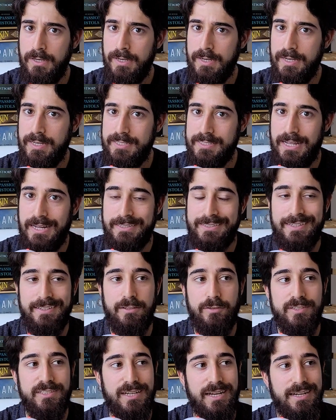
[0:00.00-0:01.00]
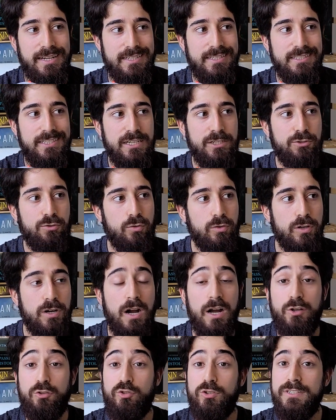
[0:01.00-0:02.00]
is that there's an essential
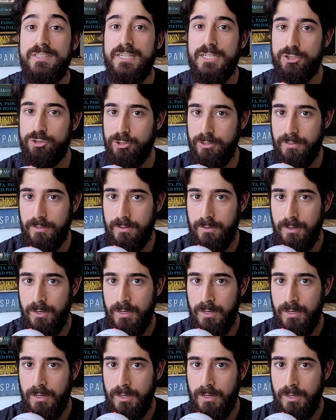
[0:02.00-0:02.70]
contradiction